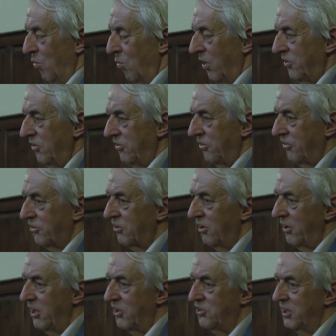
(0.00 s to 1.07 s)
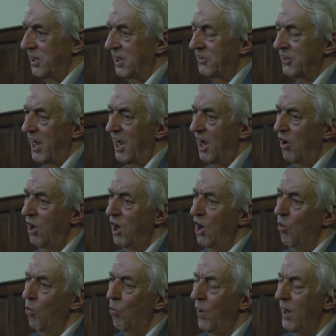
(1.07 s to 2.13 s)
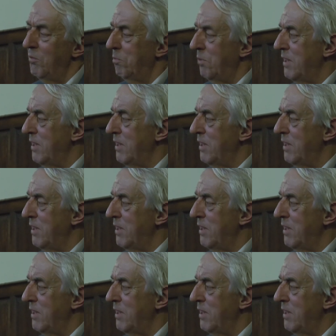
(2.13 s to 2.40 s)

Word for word: What is astonishing is how, when